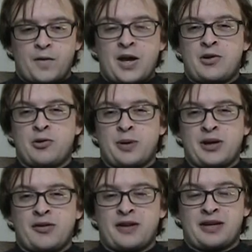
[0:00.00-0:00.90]
I know
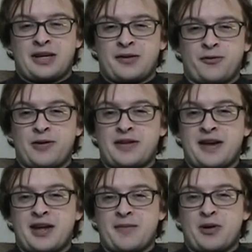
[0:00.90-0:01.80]
better than to get freaked
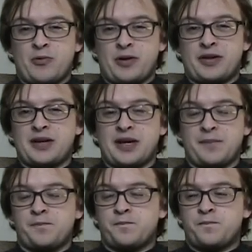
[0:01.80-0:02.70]
out about one
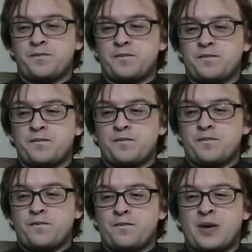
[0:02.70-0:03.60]
game.
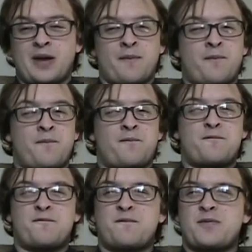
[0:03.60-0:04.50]
But I'm
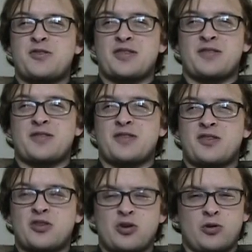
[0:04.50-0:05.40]
just
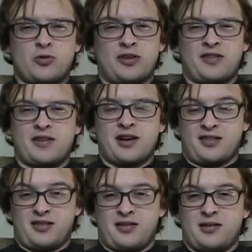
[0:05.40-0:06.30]
so
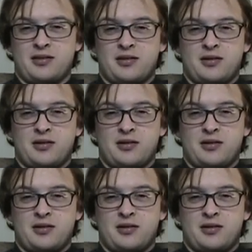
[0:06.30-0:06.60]
disgusted